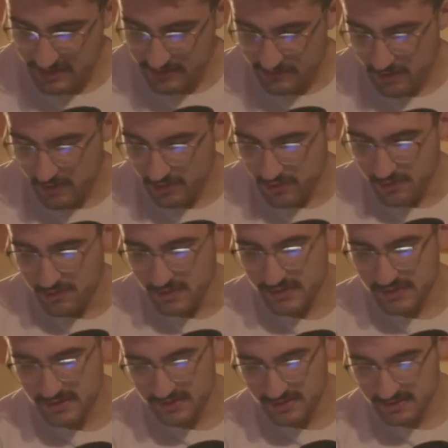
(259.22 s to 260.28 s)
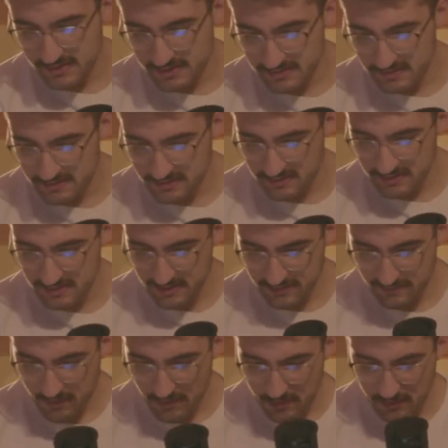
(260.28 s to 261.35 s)
photo
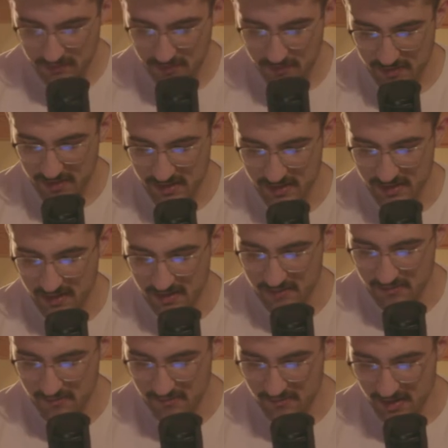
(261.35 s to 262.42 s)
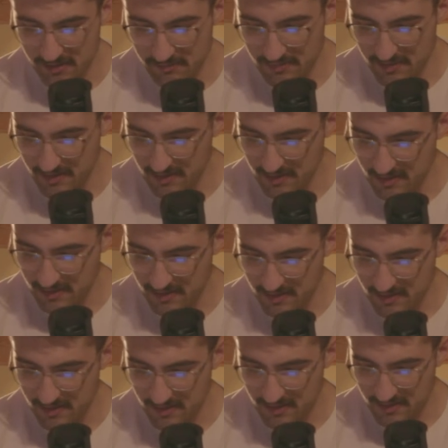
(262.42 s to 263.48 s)
to me might be
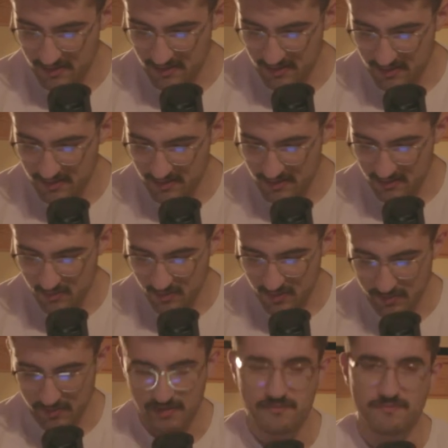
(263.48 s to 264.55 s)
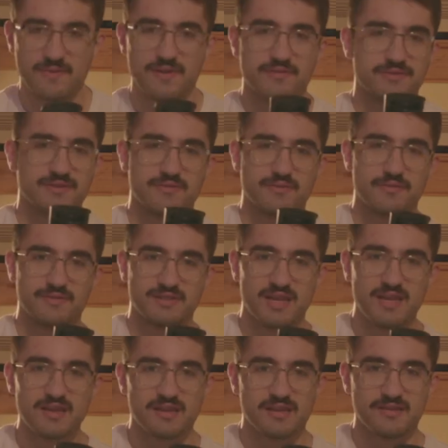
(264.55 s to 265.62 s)
one of my favorites I've ever
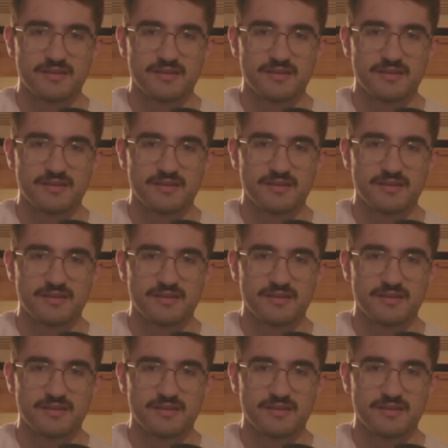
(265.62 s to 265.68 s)
taken.